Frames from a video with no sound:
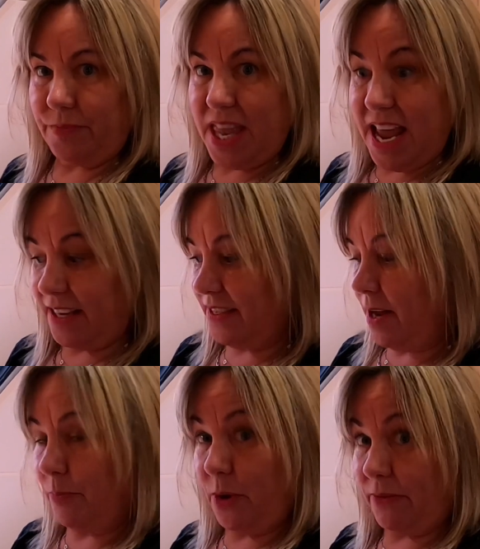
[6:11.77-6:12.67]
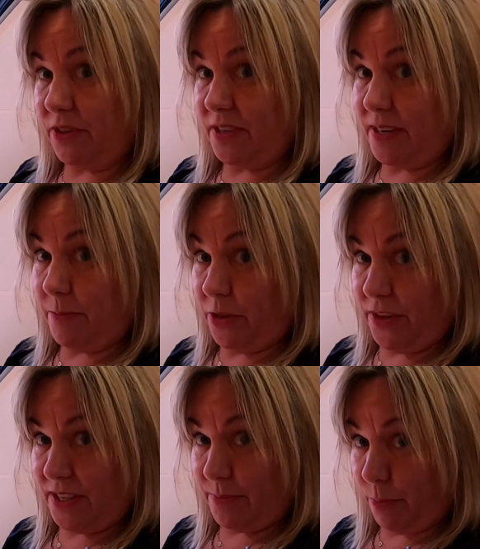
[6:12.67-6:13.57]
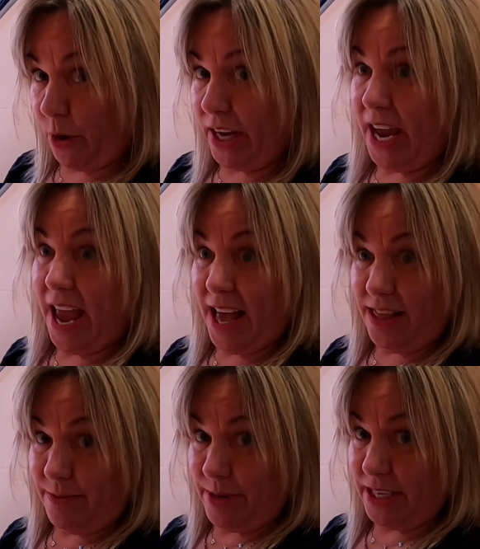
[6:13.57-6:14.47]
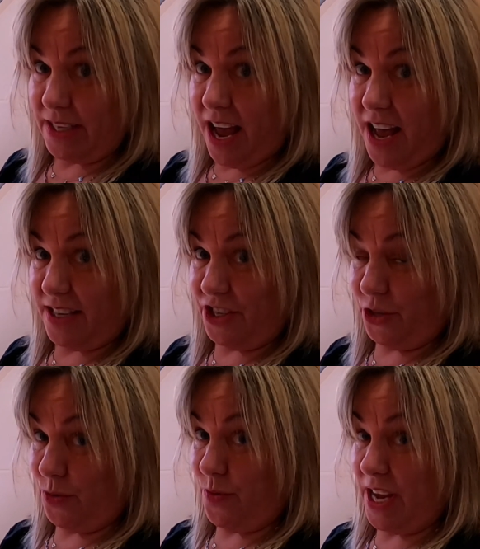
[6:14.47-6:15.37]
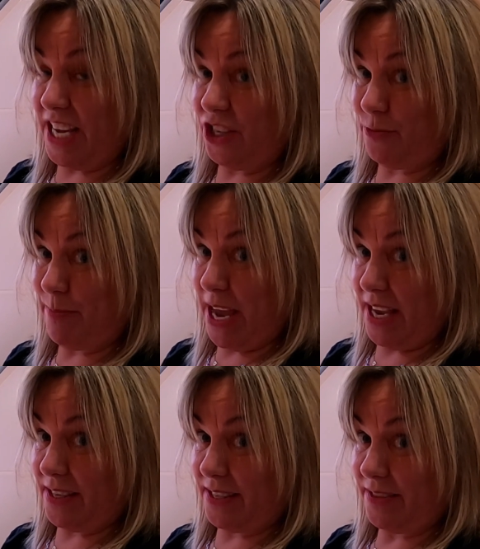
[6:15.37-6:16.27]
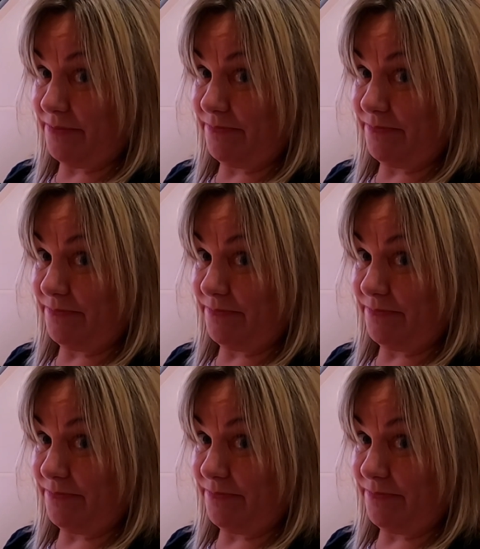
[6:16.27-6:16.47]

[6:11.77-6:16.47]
Next up, we have to assemble this spring element onto each base.